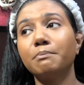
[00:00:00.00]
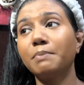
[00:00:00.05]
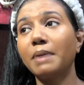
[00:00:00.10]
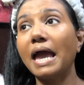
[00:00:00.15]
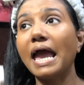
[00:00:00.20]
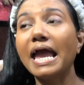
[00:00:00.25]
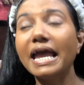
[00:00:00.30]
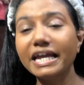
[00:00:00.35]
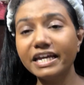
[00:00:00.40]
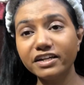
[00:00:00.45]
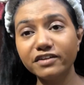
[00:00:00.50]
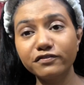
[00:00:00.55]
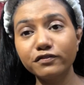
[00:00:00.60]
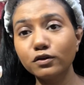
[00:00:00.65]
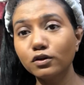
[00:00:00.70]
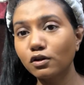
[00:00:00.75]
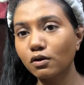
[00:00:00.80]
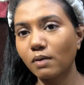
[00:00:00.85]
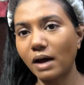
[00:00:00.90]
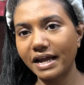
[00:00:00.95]

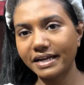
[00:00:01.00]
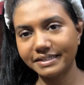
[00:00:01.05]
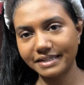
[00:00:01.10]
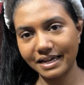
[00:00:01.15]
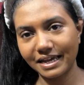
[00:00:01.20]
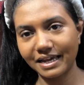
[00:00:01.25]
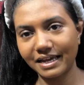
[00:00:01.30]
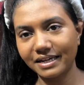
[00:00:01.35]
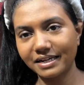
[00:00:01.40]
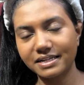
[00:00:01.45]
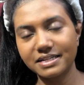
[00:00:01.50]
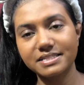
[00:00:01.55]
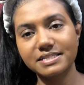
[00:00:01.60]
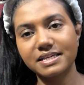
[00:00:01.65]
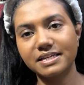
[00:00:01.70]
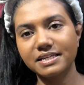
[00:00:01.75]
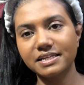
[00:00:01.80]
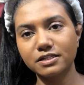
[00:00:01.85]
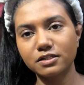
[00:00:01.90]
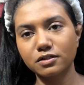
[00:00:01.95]
painful right hand, and I
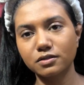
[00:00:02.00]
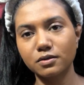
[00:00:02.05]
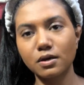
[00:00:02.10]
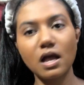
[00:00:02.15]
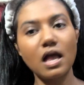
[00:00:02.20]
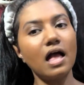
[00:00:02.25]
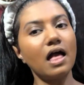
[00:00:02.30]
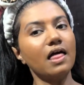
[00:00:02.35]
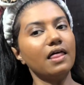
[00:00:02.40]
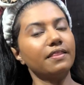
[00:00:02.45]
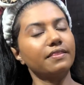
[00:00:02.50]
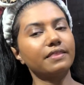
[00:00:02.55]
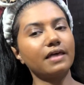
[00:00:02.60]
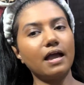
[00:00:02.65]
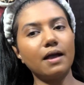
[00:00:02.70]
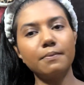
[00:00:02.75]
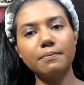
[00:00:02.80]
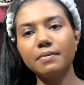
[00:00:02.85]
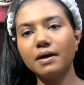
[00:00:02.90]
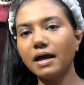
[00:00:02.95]
send it to
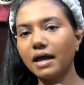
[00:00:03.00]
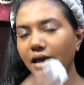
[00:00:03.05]
them,